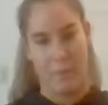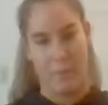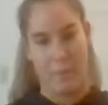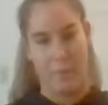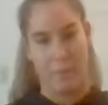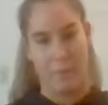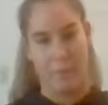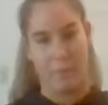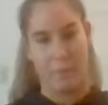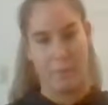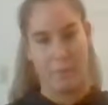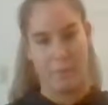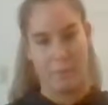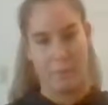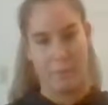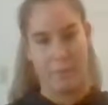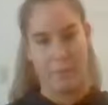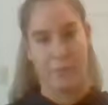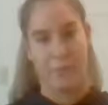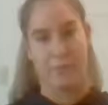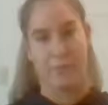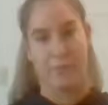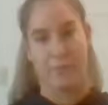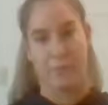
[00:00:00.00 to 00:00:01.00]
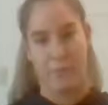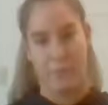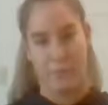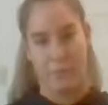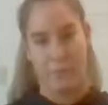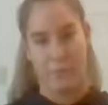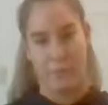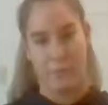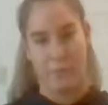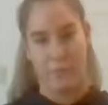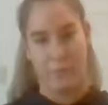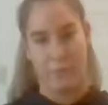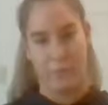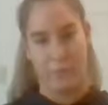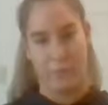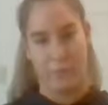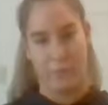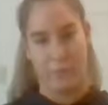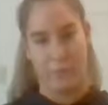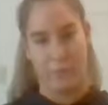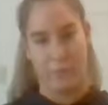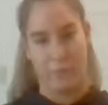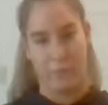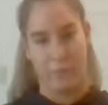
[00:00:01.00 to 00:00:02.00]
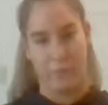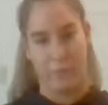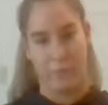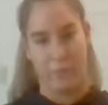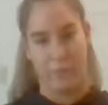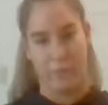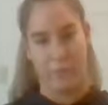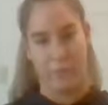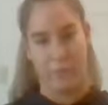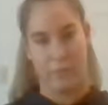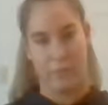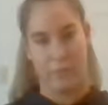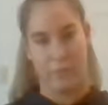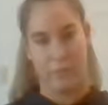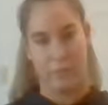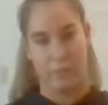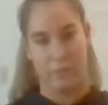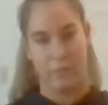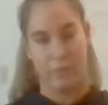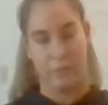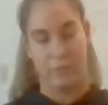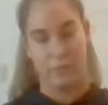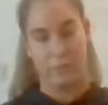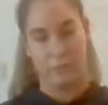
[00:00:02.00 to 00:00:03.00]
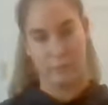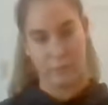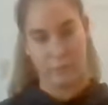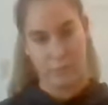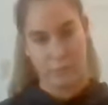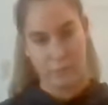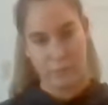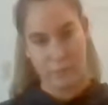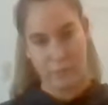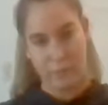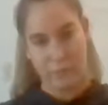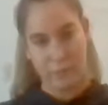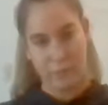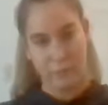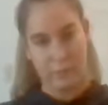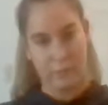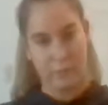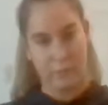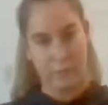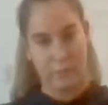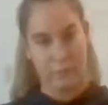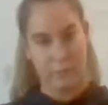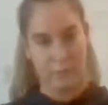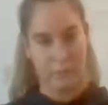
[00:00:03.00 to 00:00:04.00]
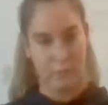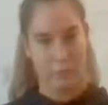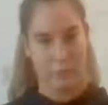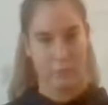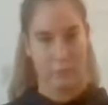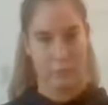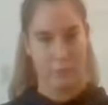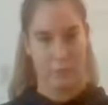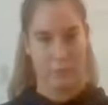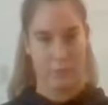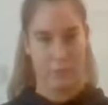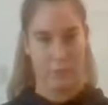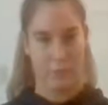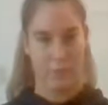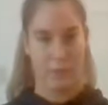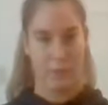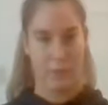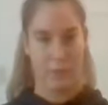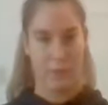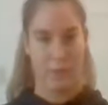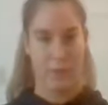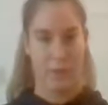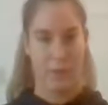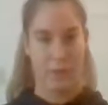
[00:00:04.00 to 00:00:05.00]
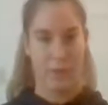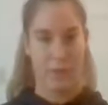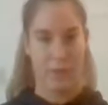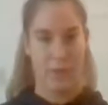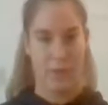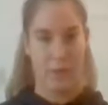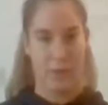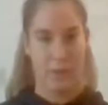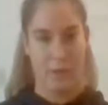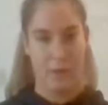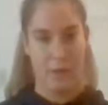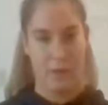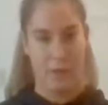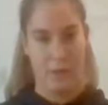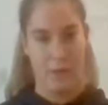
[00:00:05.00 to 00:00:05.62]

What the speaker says: The person shown says nothing.